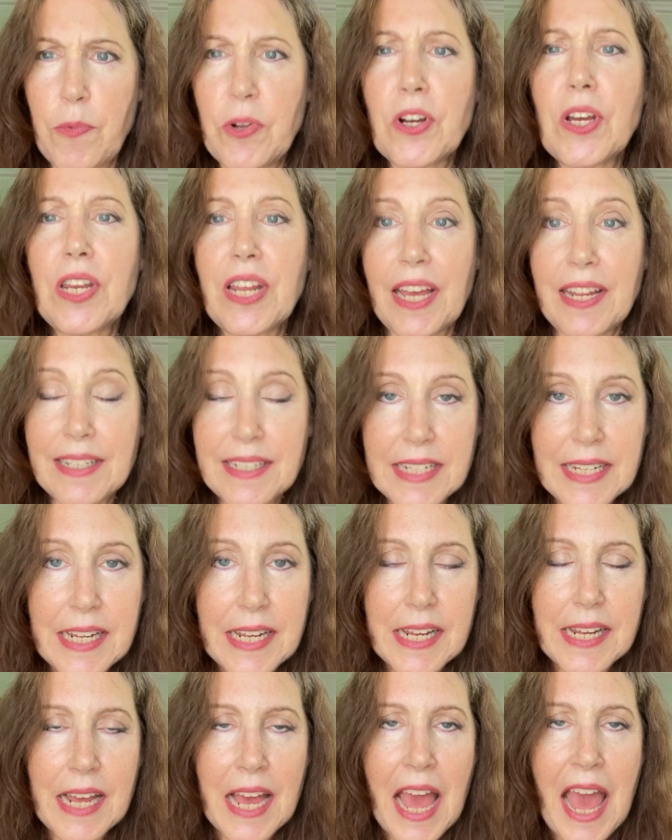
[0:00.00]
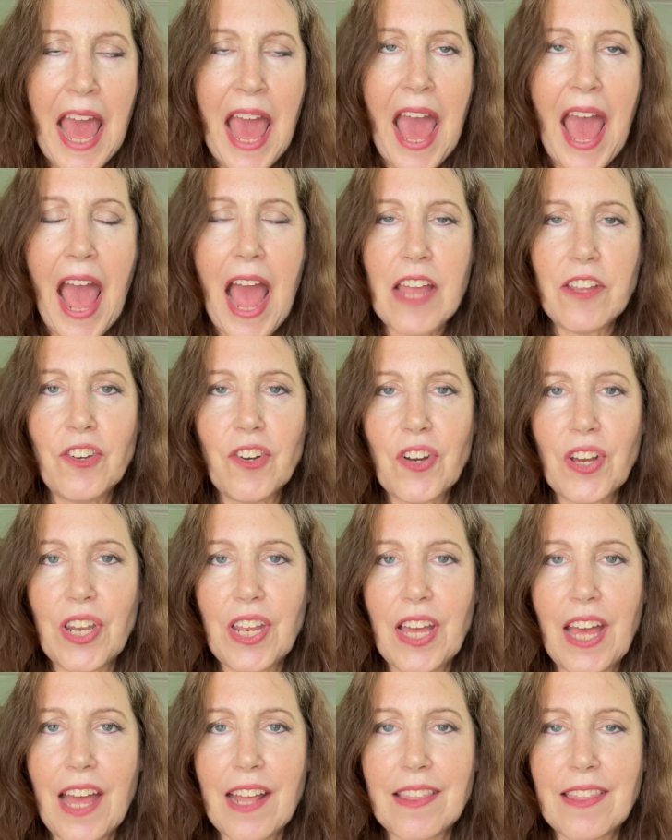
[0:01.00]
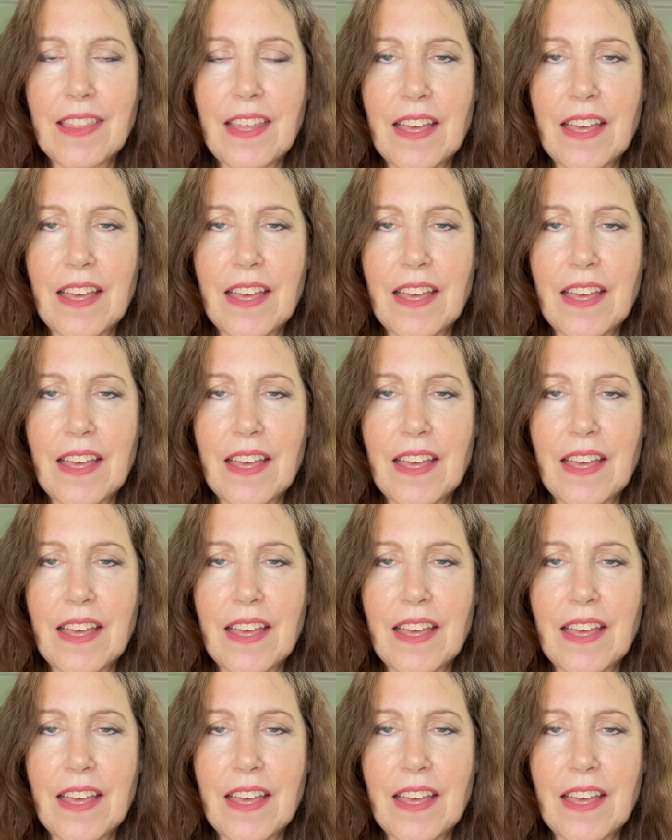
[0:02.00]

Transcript: You're gonna get tea, and you're gonna get